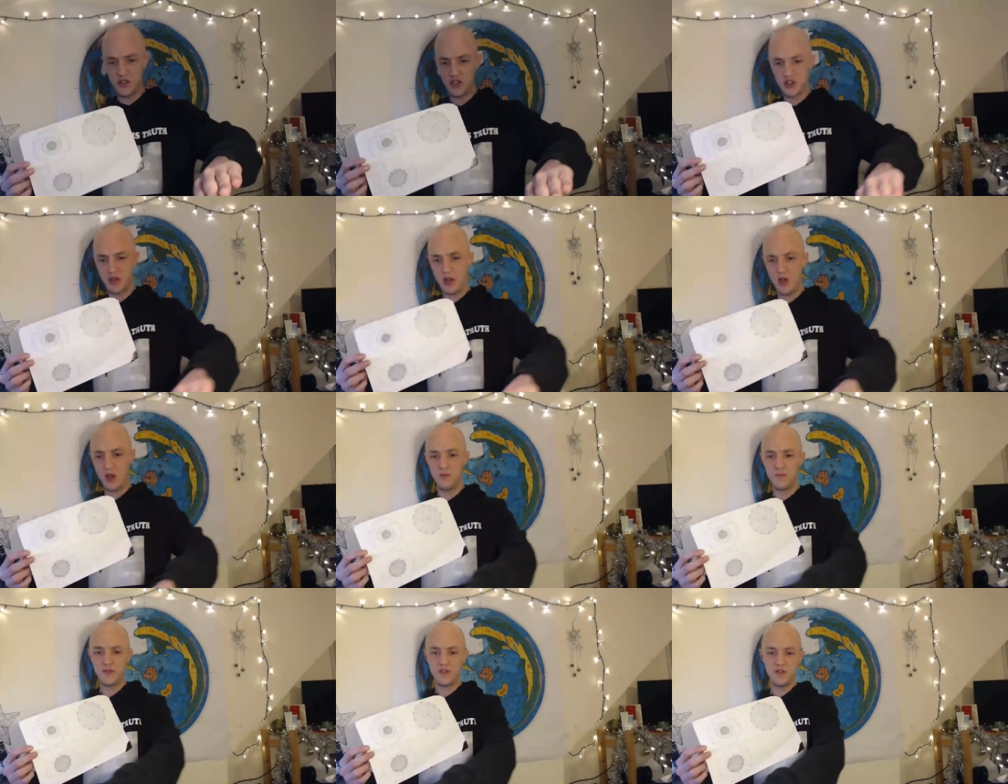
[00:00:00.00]

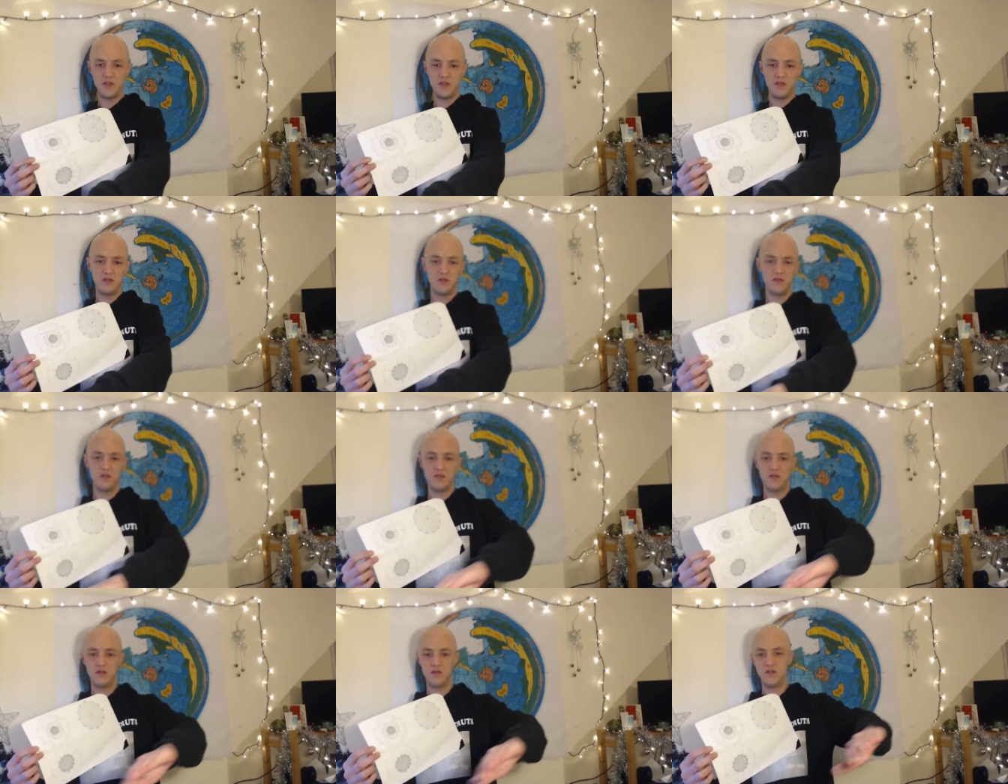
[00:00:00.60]
sloped
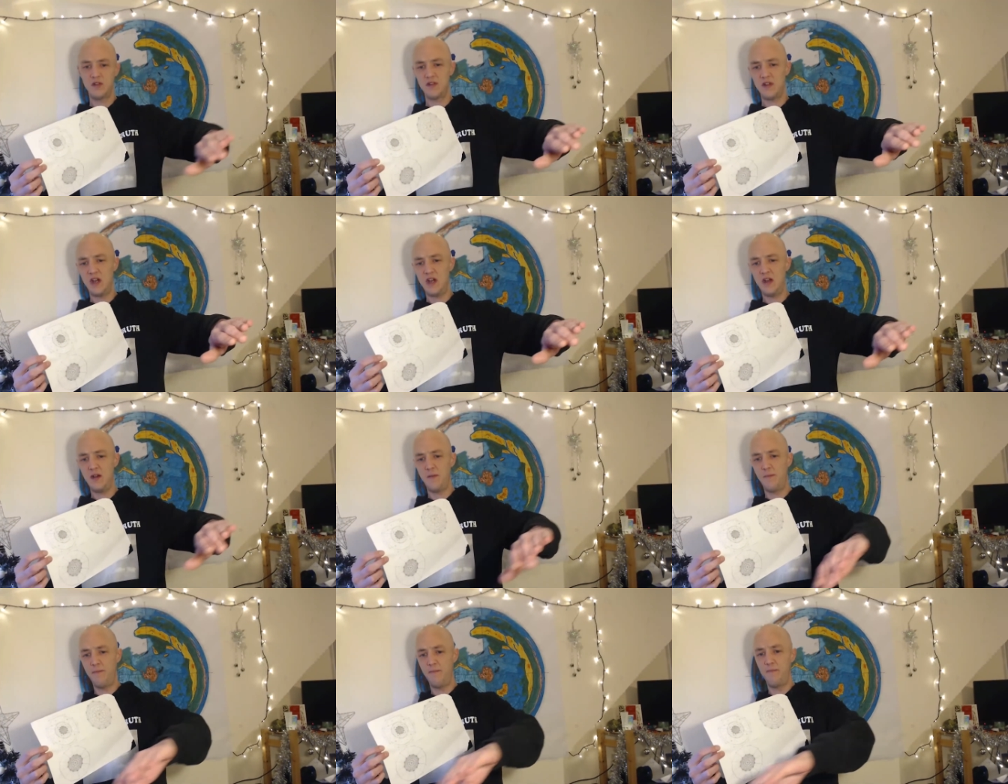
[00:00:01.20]
like
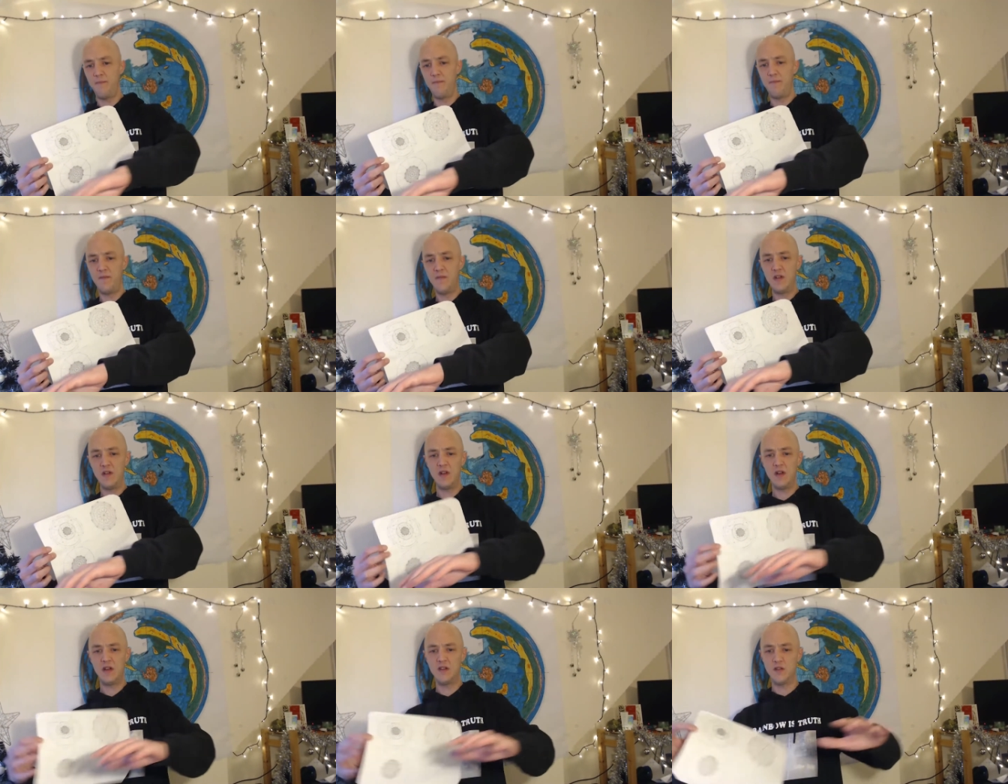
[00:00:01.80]
that.
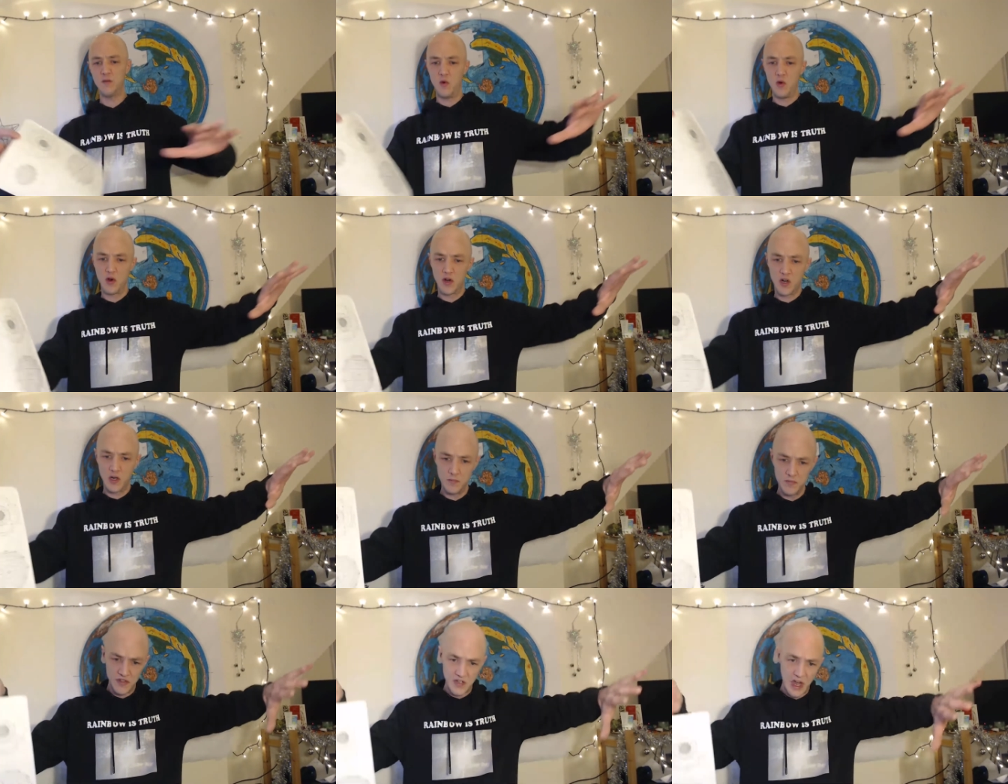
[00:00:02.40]
And the water
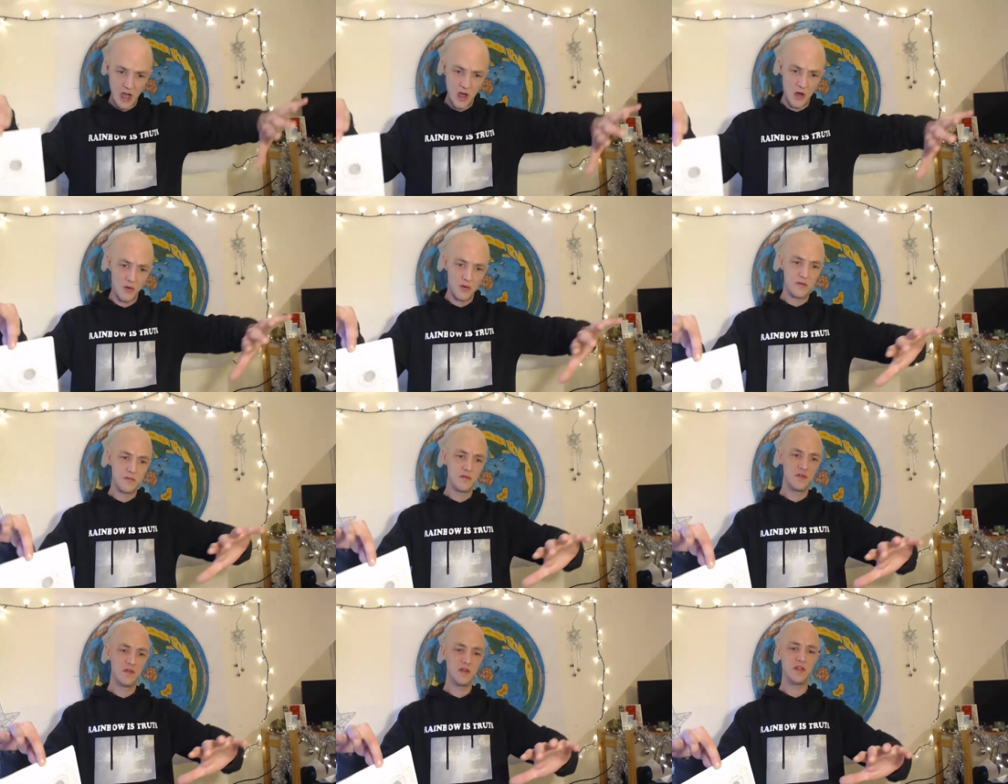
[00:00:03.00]
comes
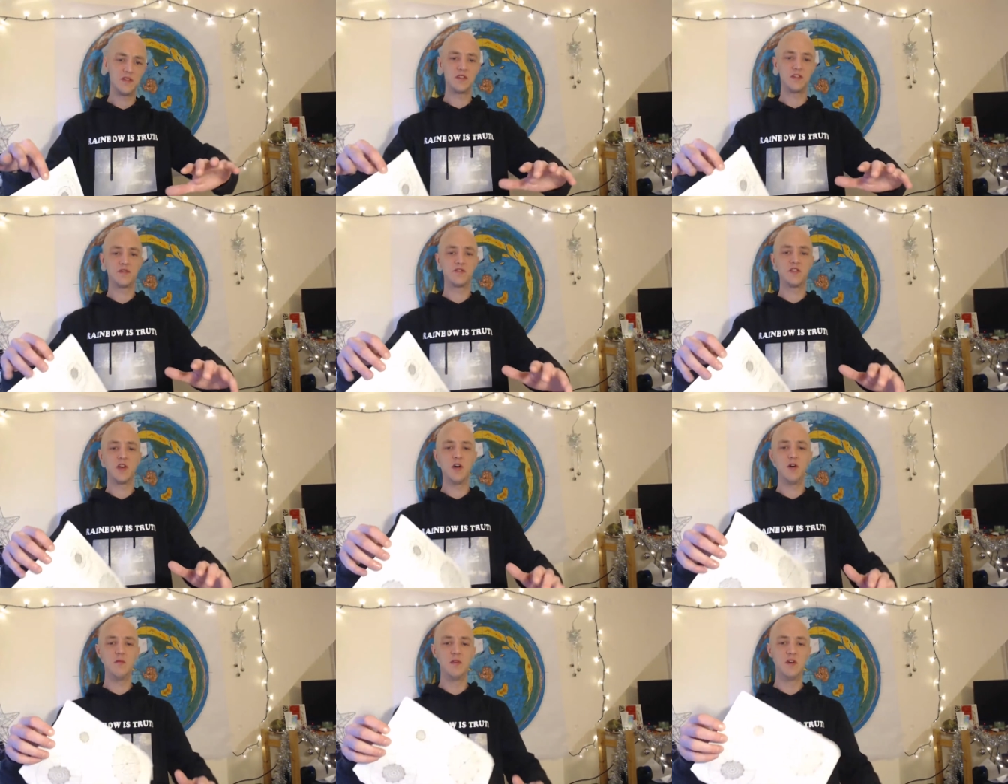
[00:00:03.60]
down into the
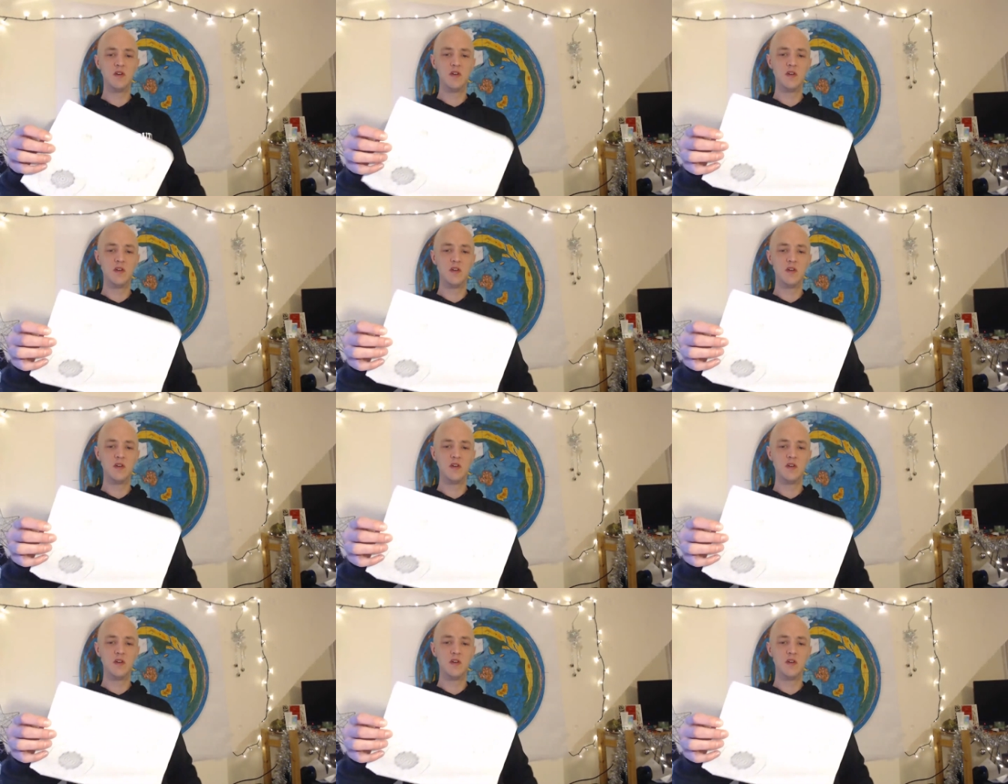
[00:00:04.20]
dome.